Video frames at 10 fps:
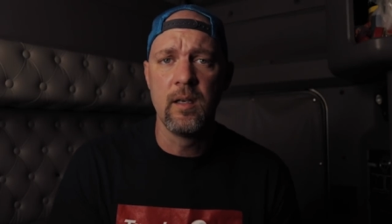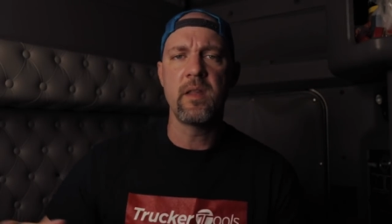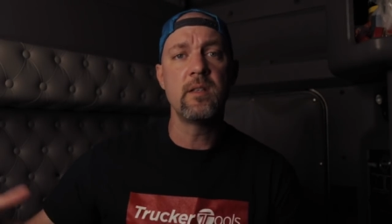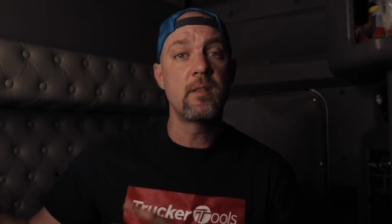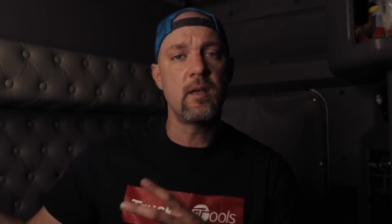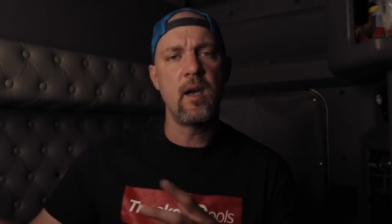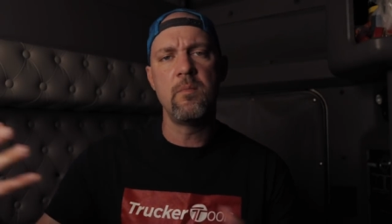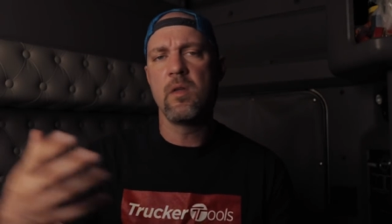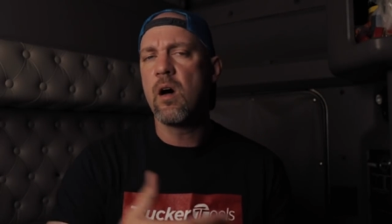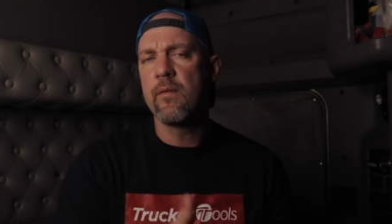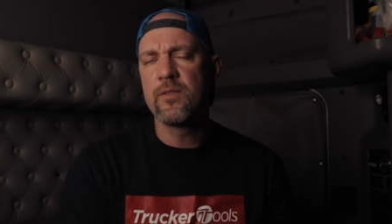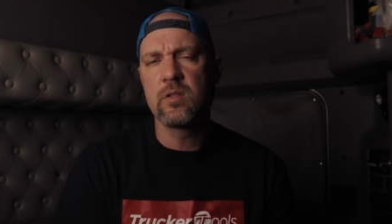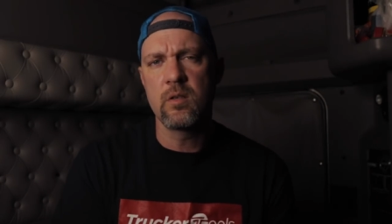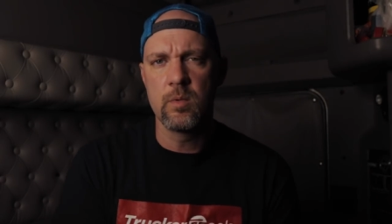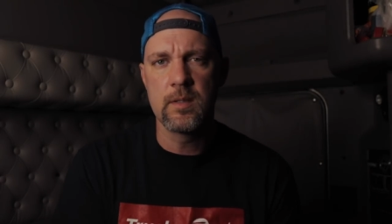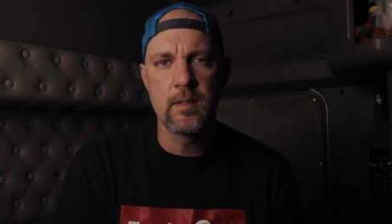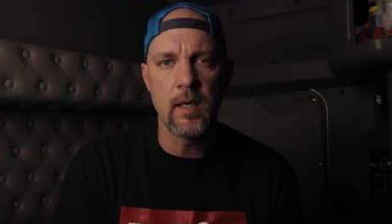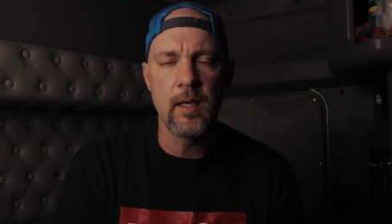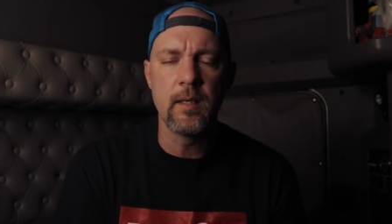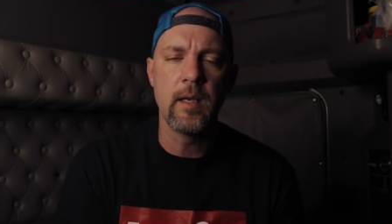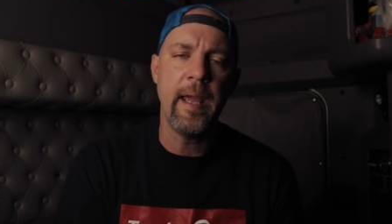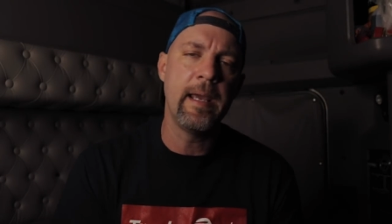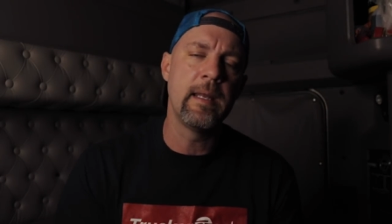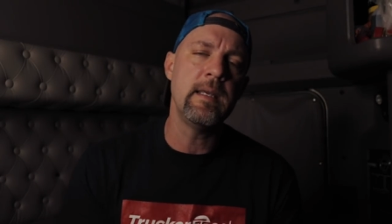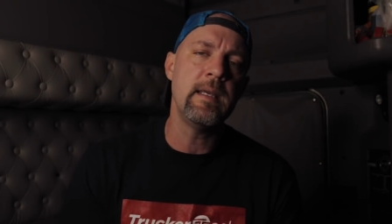By this time, the officer was done and